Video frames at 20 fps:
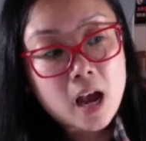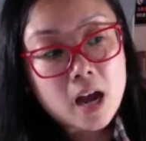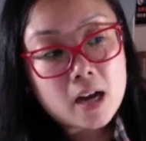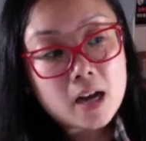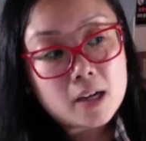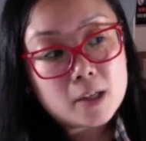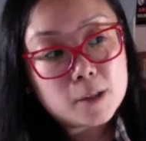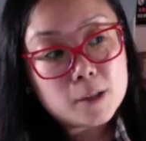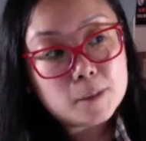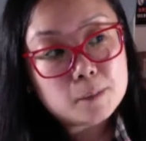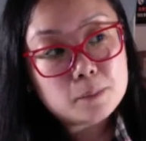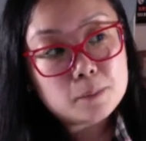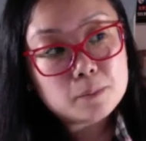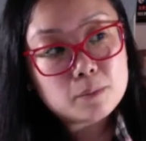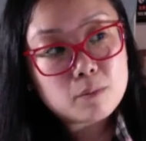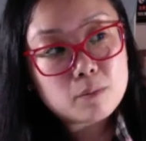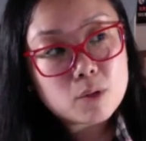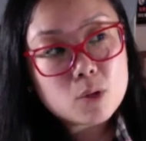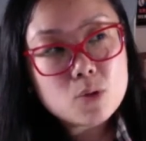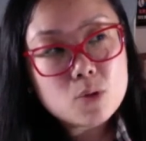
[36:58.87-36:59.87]
Who
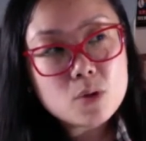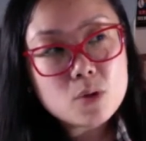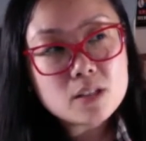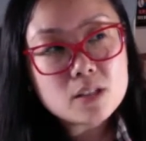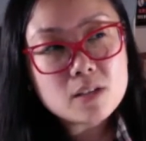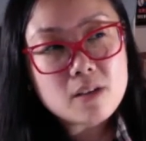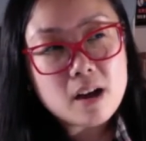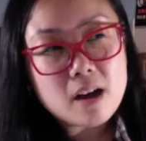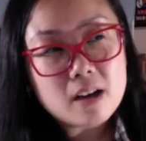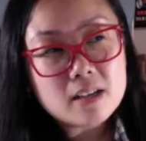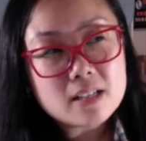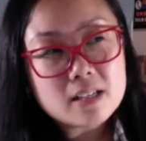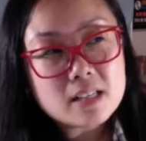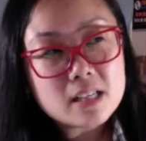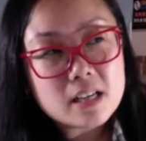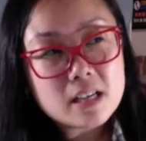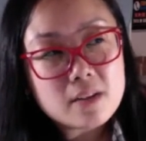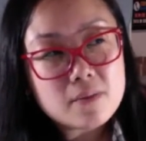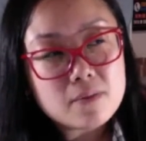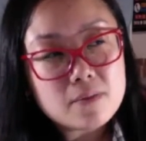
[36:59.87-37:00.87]
knows,
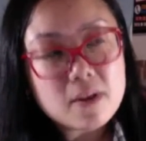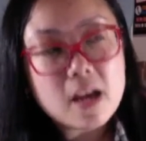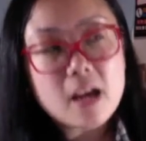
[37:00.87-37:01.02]
honestly, if